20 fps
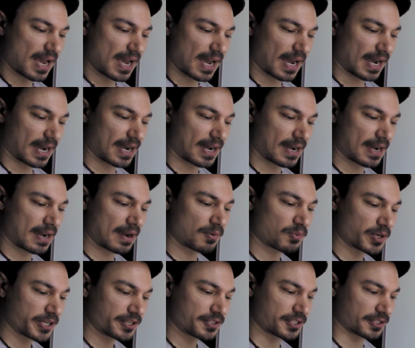
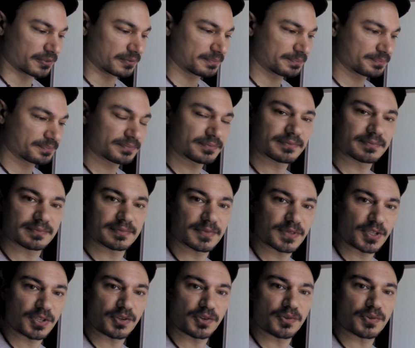what do?
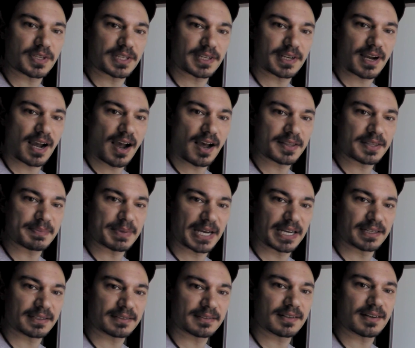You click on the
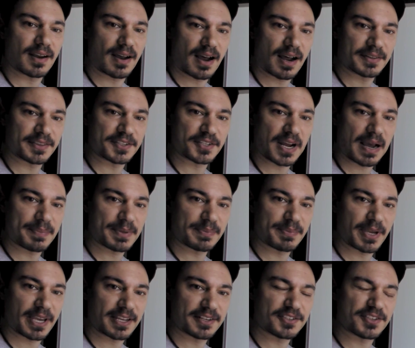button on the top of the
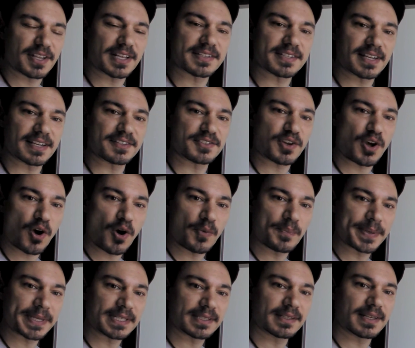page that says
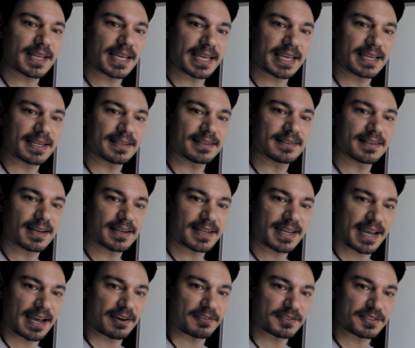Open an
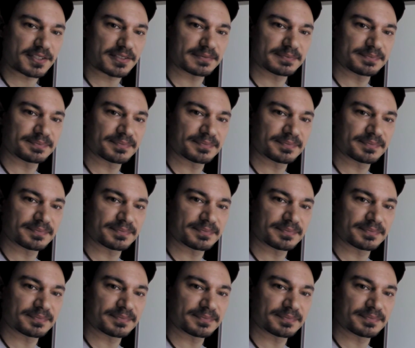Account.